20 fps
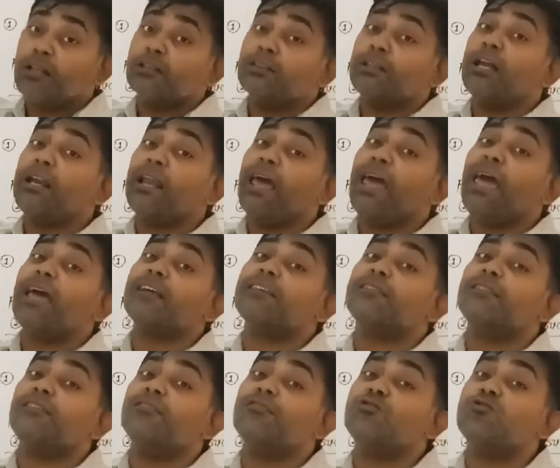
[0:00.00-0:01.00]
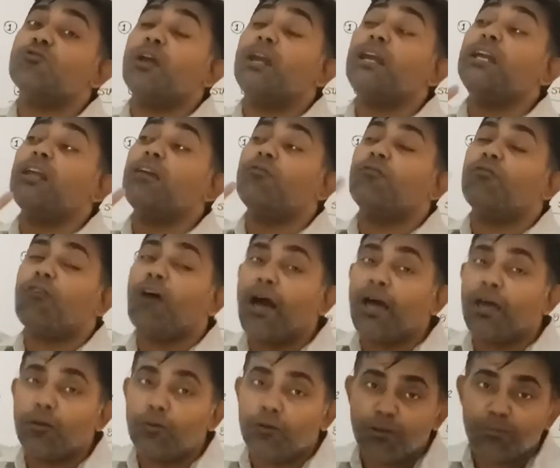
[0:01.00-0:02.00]
then x is
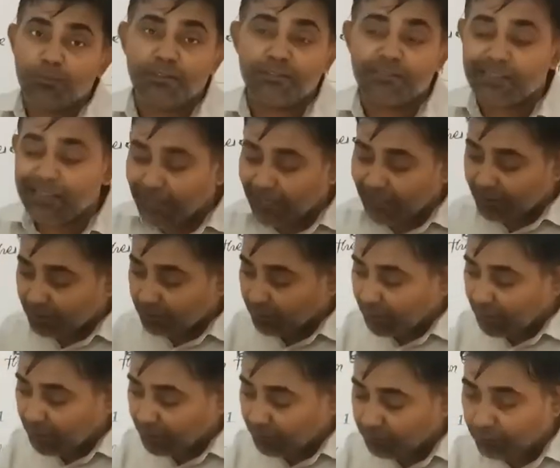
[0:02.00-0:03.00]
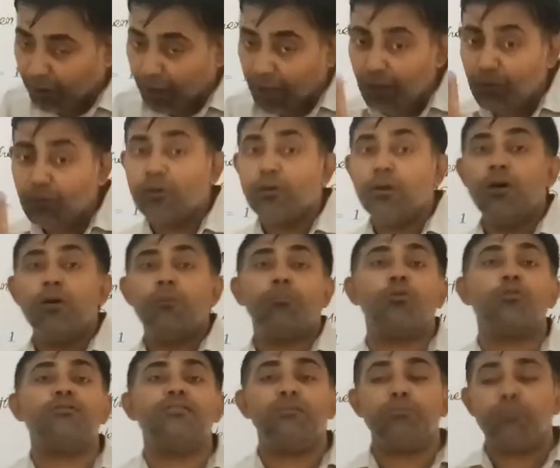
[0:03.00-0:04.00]
25, it means there are 25
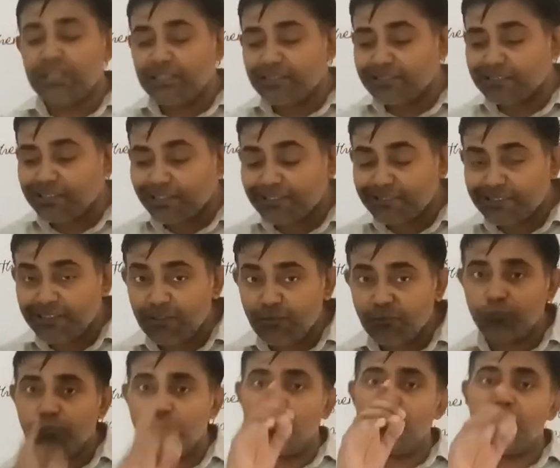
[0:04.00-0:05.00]
possible successful